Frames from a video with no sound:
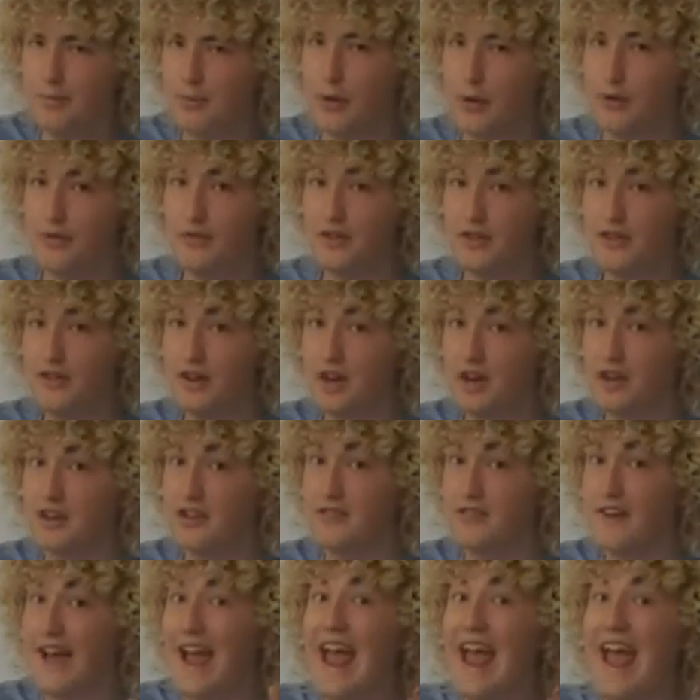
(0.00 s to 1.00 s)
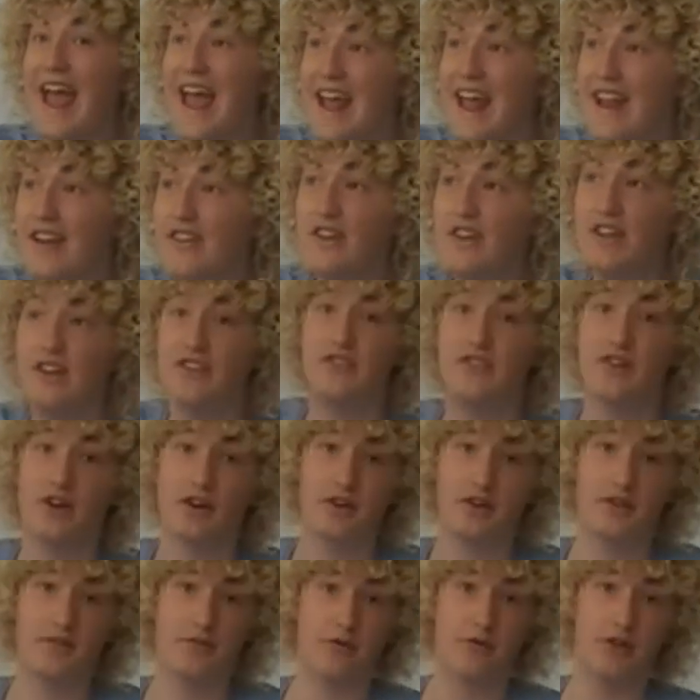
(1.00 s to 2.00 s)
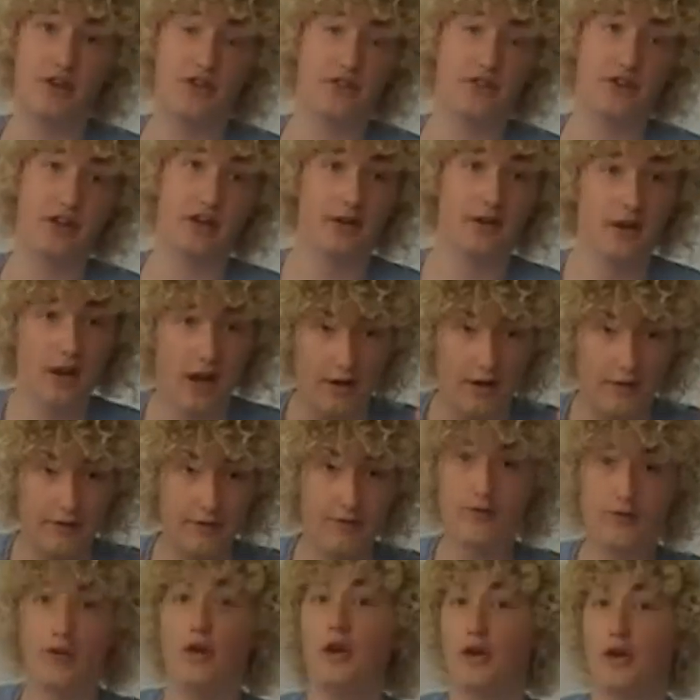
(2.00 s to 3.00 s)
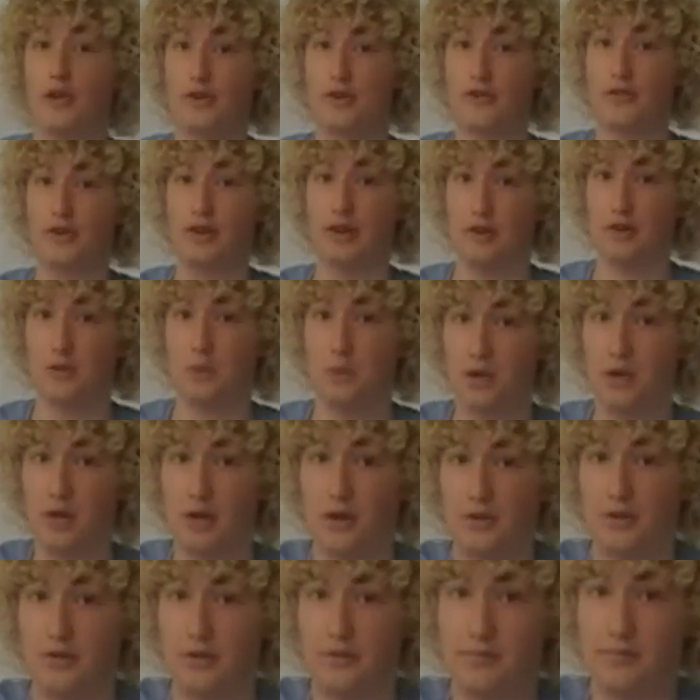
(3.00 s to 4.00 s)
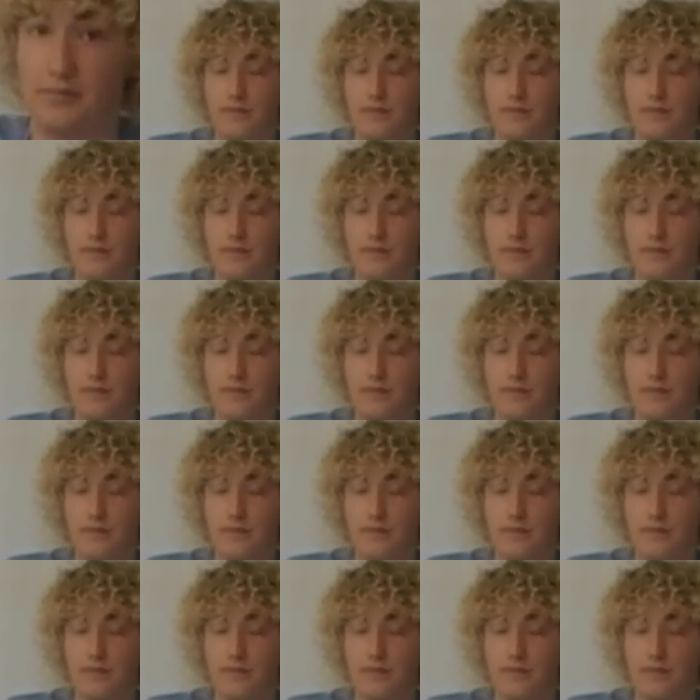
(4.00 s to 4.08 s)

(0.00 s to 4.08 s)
both deductive and inductive reasoning, a first in the world.